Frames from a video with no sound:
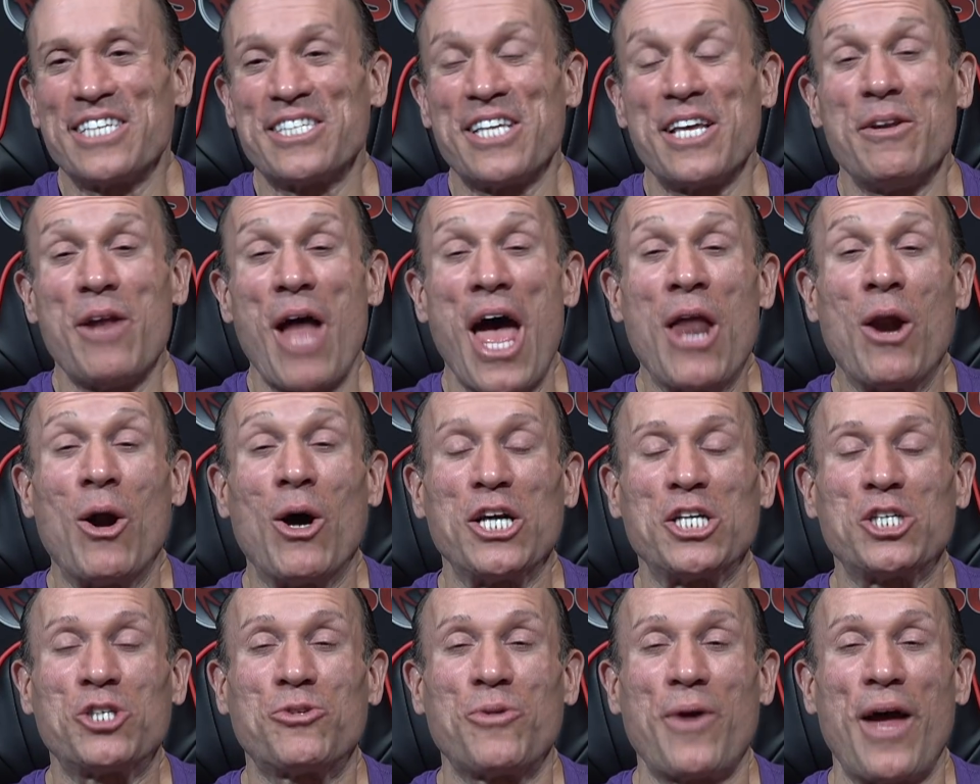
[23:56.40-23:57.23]
And, and
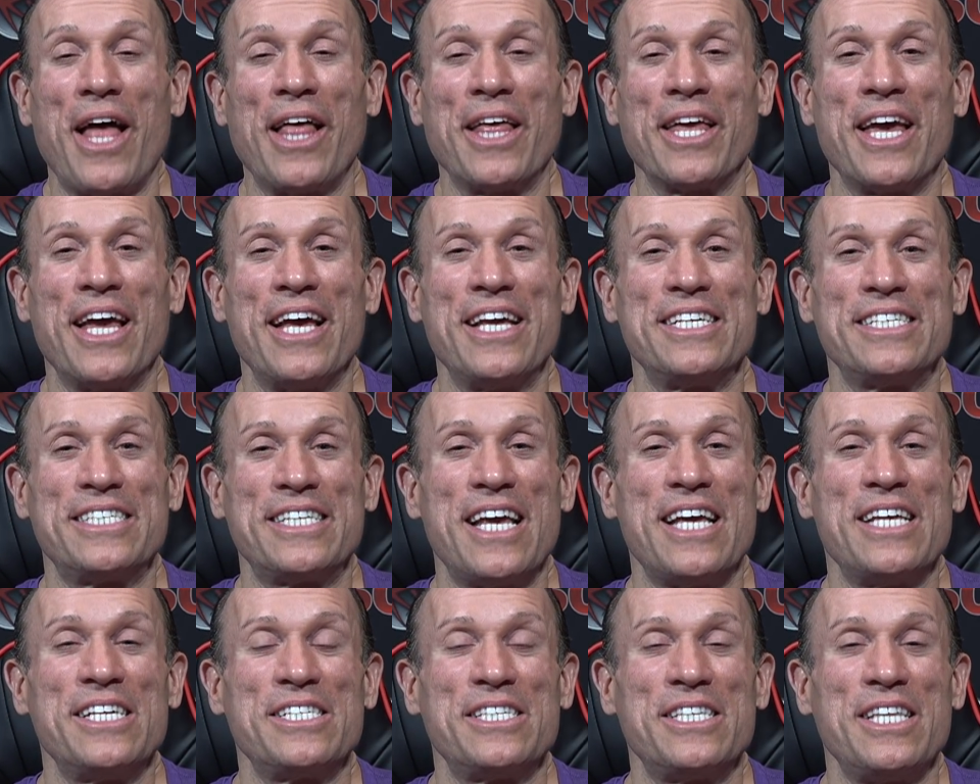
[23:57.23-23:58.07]
Australia is
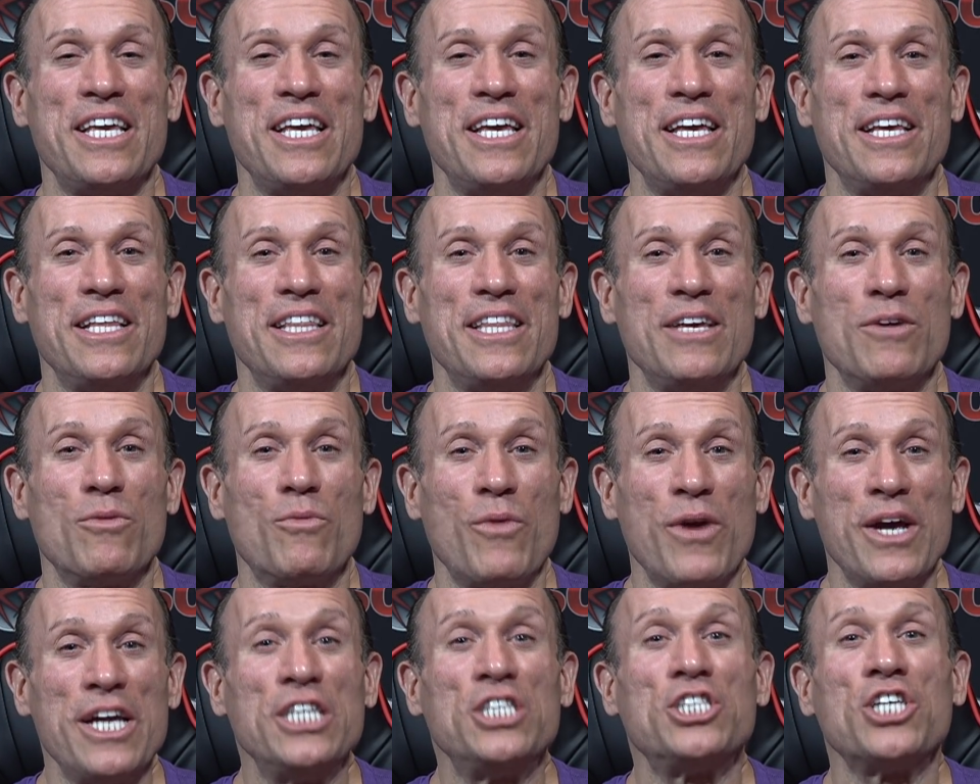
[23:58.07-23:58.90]
is the, the
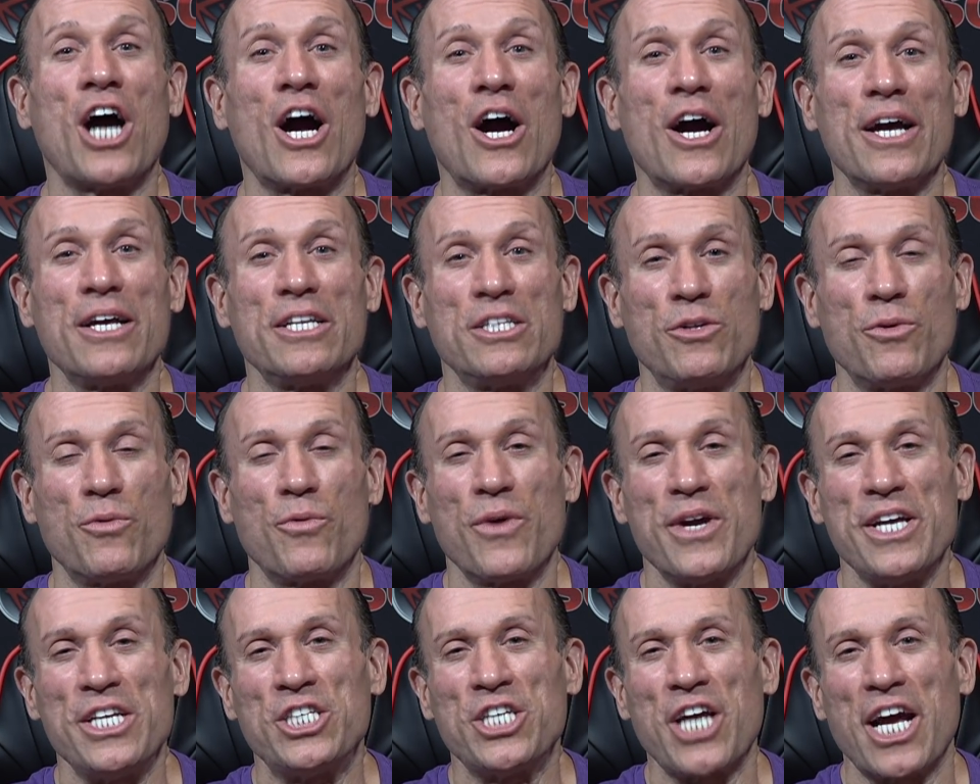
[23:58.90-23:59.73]
reject the
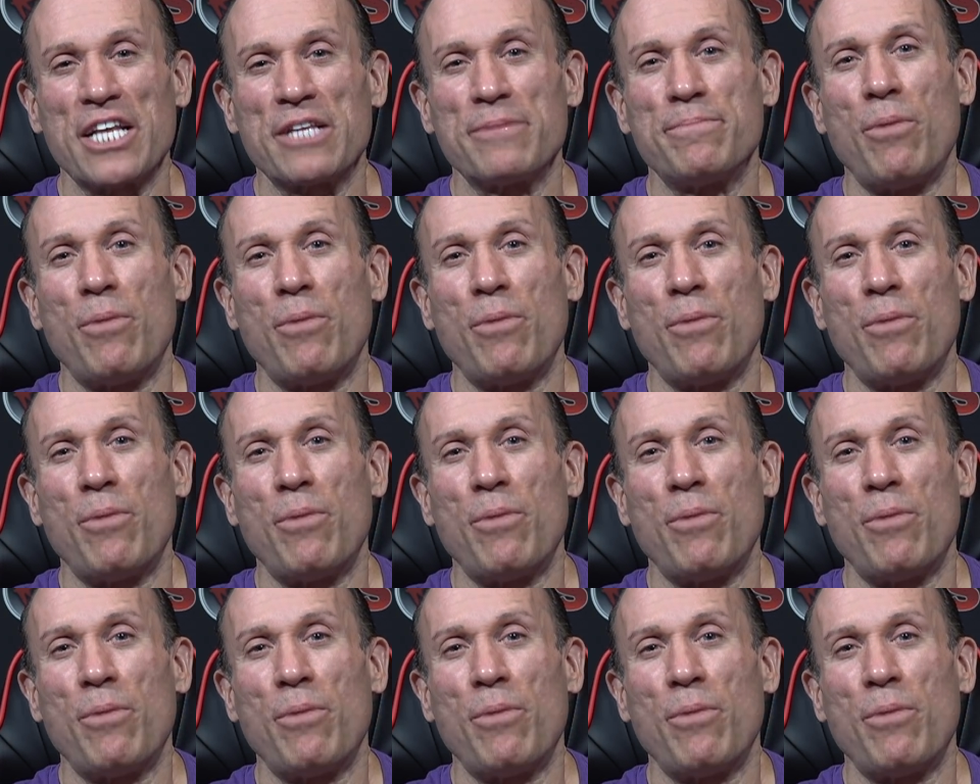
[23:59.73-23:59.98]
reject